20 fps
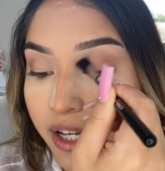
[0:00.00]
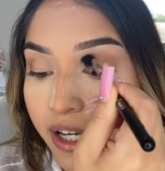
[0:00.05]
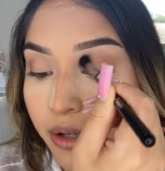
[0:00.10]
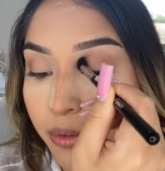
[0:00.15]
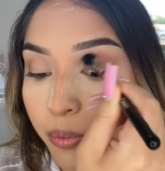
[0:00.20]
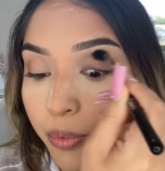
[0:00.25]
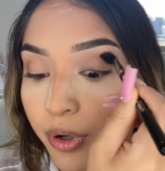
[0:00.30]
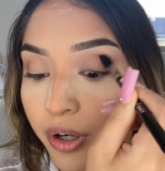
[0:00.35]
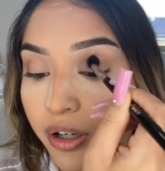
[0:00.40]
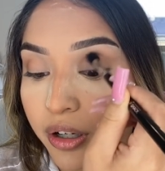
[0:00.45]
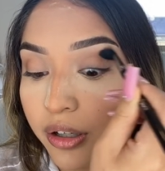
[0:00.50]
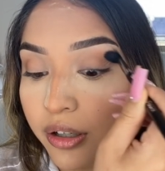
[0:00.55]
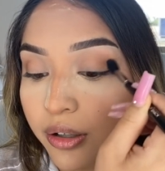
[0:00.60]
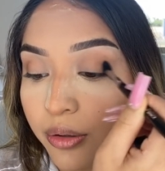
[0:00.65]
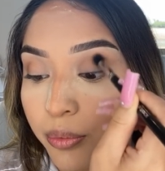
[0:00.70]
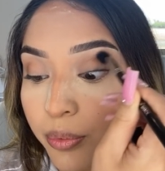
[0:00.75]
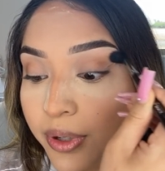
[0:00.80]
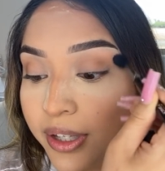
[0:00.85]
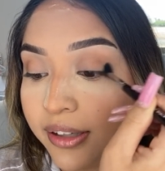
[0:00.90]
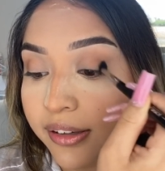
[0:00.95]
And where
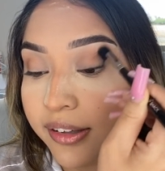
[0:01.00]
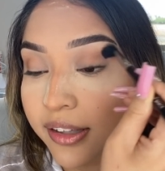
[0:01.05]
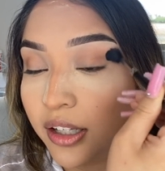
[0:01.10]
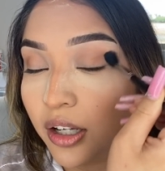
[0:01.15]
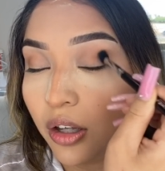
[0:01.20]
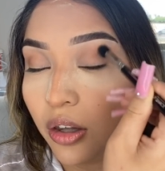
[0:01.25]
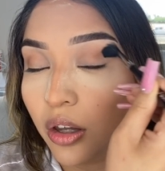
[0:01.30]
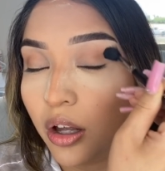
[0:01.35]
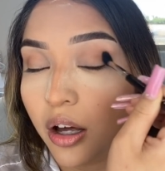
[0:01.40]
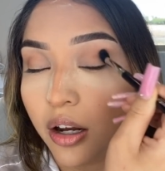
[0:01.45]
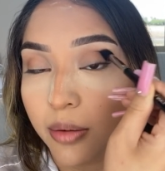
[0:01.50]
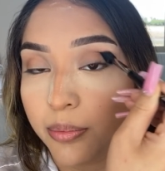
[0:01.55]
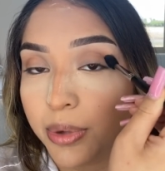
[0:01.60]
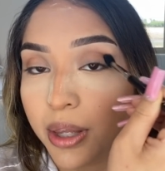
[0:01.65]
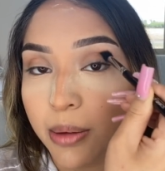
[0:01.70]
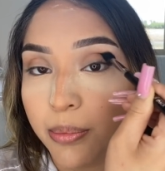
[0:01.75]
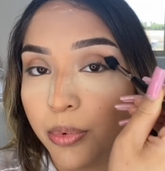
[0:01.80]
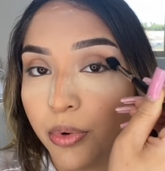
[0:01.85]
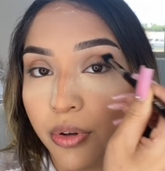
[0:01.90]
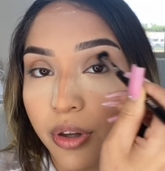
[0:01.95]
we see a lot of
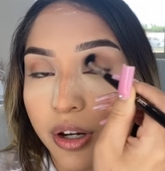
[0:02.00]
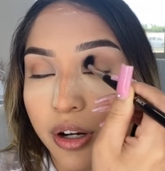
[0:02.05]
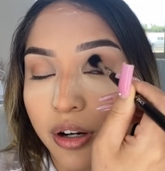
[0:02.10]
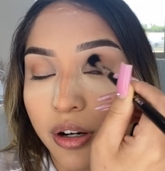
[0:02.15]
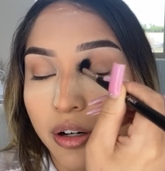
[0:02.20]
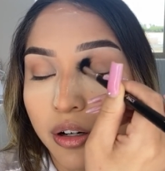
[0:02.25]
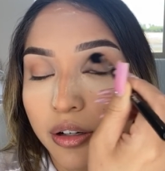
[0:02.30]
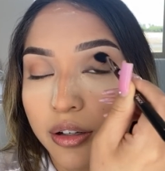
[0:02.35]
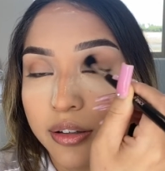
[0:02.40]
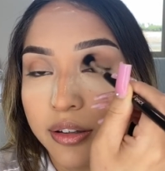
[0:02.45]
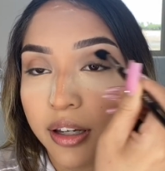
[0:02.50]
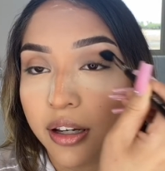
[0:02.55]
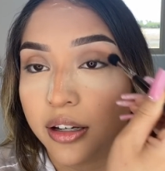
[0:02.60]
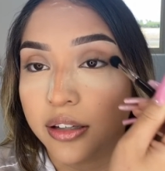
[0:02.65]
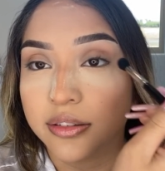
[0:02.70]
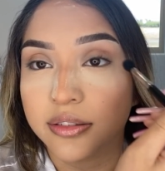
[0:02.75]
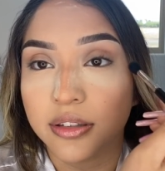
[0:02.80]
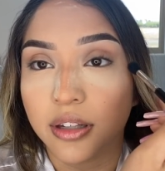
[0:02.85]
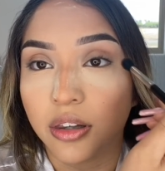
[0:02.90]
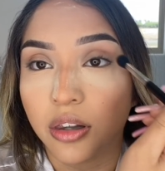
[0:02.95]
people there, like
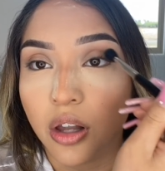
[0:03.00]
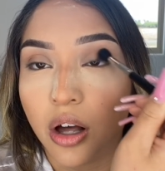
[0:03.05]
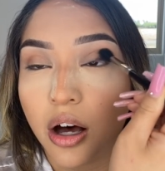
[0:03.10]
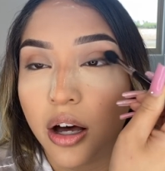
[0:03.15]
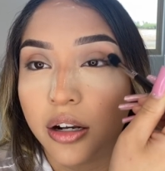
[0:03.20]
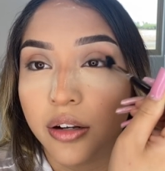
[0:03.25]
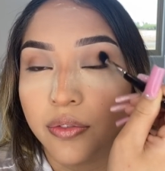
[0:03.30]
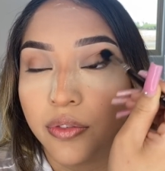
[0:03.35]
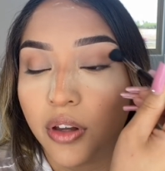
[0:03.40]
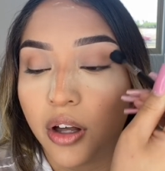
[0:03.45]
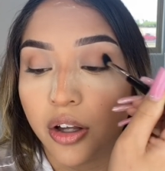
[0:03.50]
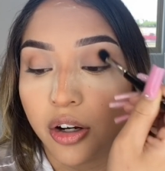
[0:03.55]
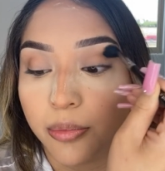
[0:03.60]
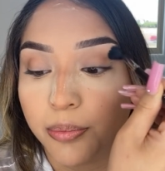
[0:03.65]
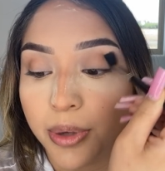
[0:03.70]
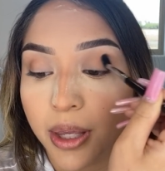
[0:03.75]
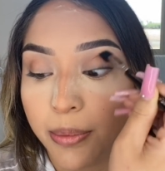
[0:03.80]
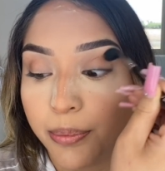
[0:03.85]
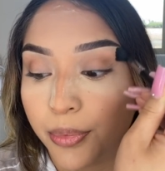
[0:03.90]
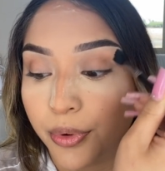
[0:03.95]
it's a lot of, lot of
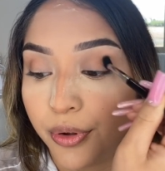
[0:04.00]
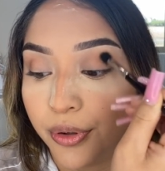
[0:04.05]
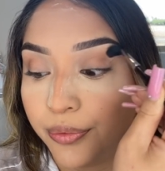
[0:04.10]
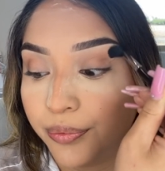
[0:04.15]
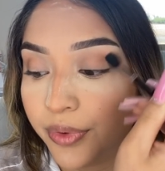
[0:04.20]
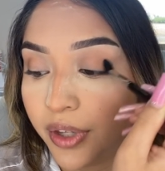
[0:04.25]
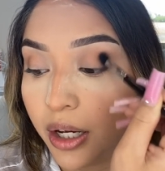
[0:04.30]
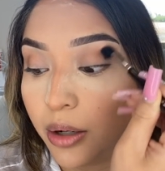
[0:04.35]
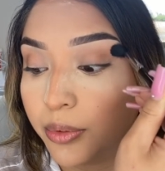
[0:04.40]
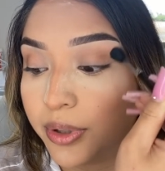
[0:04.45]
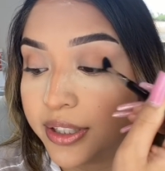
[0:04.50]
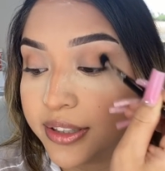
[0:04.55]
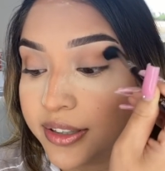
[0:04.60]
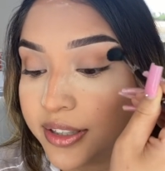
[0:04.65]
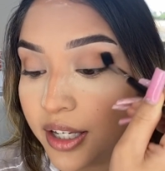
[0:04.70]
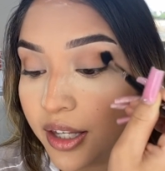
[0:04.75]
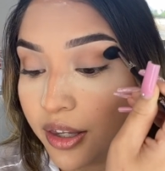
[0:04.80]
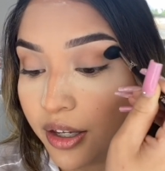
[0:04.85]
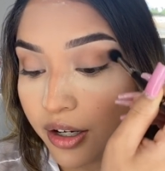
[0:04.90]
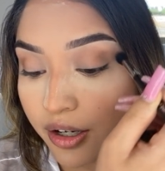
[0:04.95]
people that we
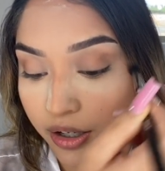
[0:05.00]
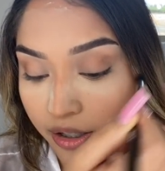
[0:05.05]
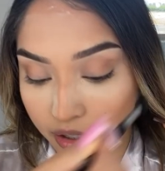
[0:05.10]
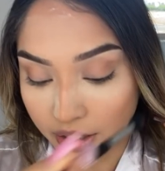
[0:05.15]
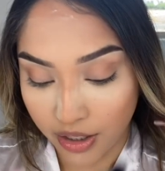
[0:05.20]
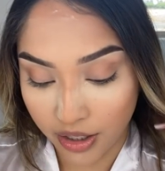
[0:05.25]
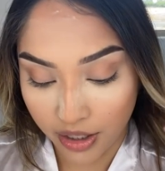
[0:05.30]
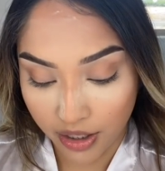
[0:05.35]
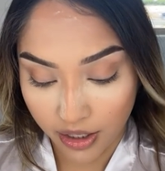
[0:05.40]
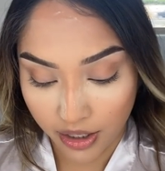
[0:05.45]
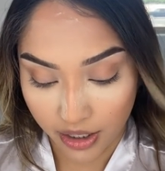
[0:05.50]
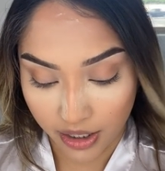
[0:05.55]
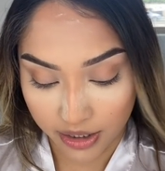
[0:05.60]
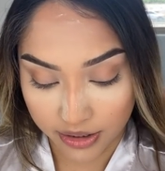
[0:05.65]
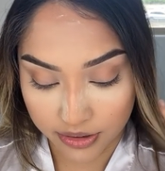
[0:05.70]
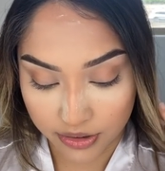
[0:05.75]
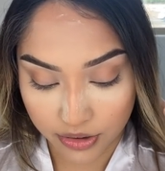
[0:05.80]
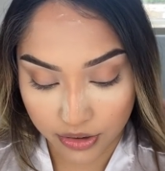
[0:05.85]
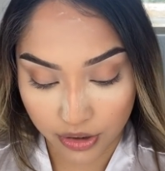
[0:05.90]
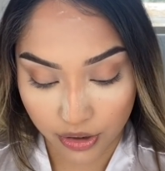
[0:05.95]
see there.
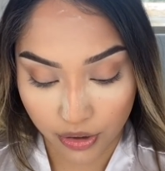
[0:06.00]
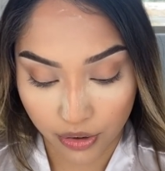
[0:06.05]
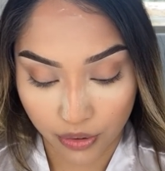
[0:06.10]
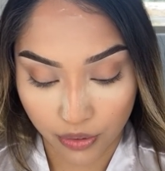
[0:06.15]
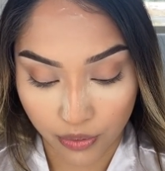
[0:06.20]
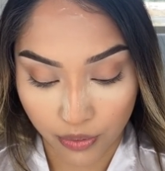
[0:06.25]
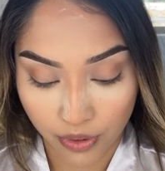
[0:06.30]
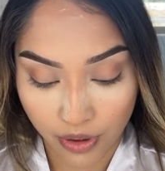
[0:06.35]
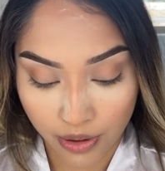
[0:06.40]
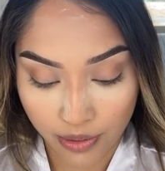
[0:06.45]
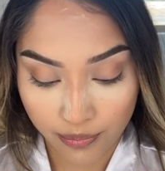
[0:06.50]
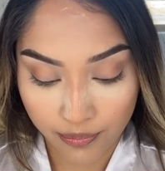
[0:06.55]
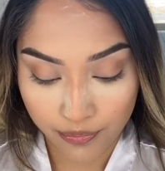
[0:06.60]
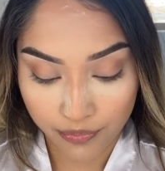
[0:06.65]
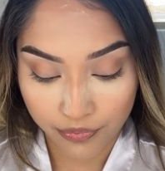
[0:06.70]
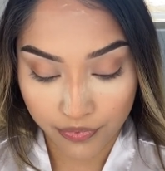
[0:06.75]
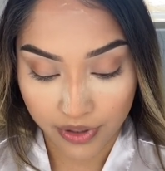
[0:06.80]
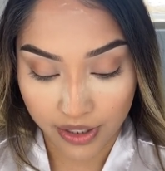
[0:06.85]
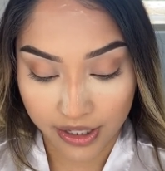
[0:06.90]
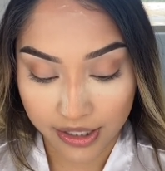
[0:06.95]
And so
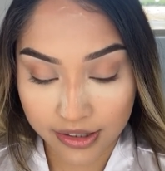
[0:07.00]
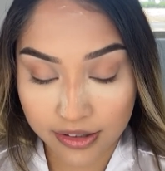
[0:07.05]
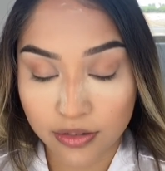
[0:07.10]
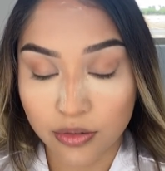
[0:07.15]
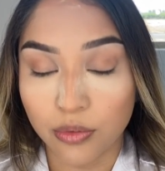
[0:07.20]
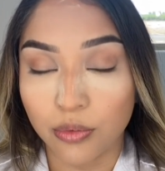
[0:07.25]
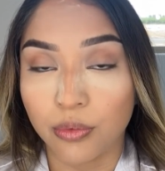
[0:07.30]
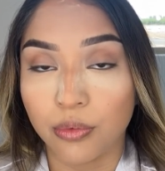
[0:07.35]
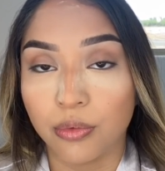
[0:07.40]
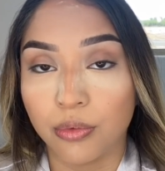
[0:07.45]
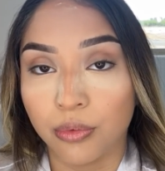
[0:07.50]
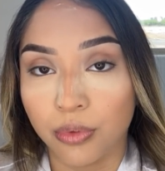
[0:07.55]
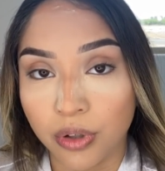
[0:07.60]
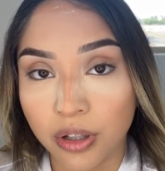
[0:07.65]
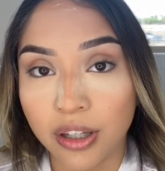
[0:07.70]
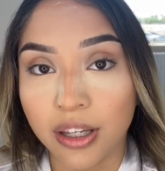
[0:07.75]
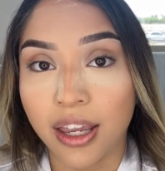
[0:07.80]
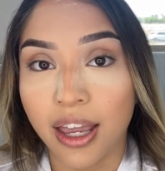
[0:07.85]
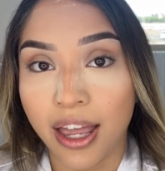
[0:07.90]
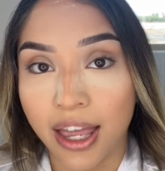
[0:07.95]
it's
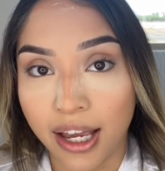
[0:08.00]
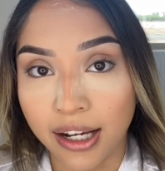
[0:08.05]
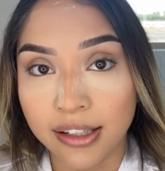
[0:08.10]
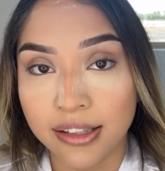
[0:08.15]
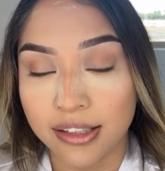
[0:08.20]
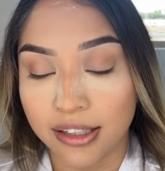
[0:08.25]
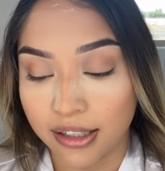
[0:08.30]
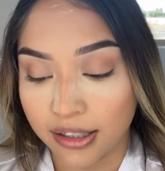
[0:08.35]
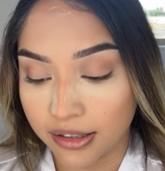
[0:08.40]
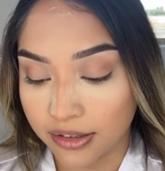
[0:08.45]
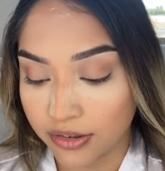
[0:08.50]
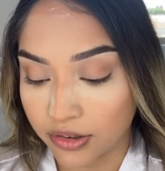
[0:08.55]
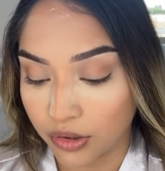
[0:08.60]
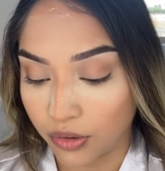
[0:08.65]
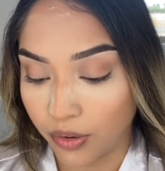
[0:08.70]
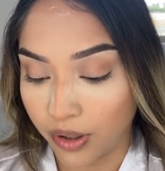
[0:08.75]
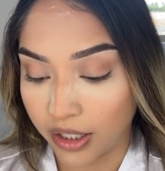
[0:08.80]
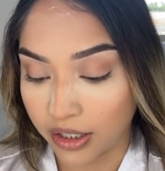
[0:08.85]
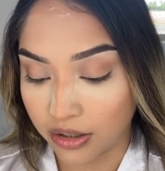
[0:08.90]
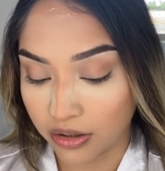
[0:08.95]
really hectic.
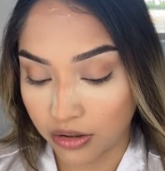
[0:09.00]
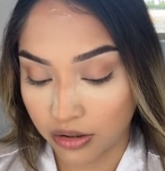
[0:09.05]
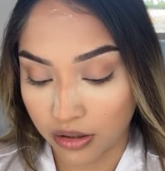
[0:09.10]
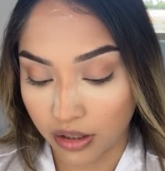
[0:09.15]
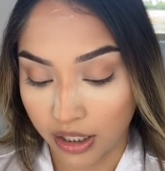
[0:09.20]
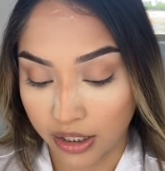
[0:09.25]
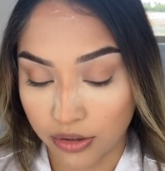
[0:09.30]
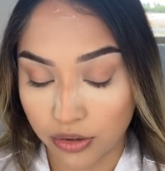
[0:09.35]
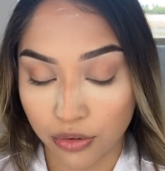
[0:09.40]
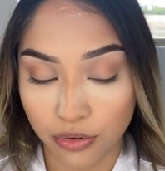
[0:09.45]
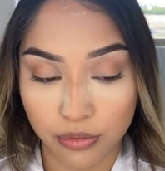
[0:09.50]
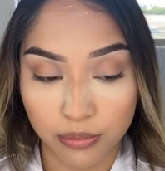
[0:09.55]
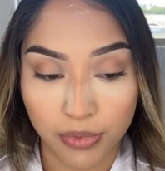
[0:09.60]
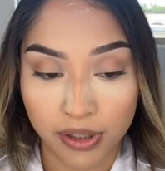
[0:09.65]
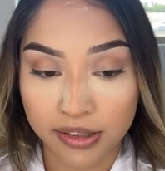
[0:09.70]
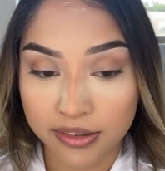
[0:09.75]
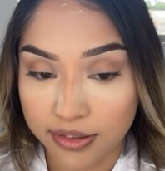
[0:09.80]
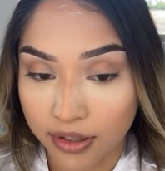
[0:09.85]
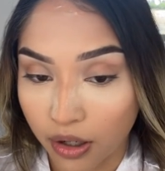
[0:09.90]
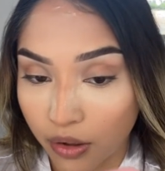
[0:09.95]
So I, I told
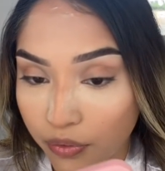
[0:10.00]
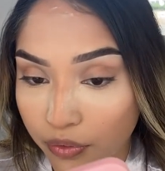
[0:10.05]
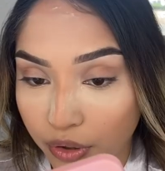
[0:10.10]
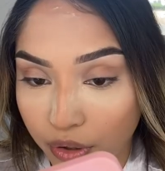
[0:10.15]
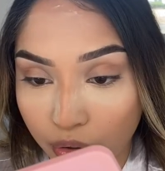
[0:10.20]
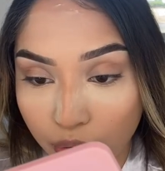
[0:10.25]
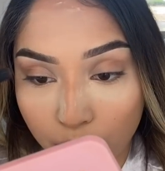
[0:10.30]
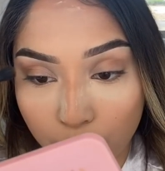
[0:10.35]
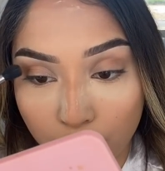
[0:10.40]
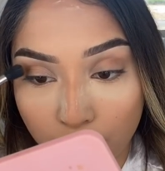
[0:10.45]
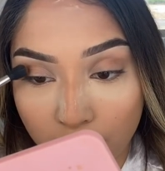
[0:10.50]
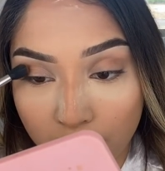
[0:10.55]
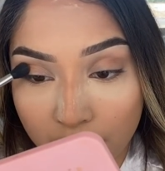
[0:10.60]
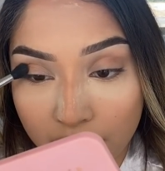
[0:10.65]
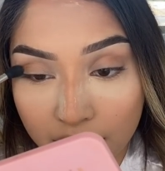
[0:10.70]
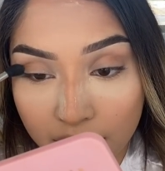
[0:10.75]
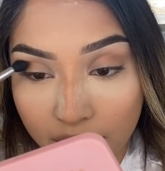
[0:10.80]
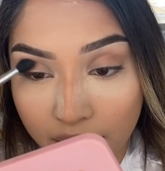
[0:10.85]
myself, you know what?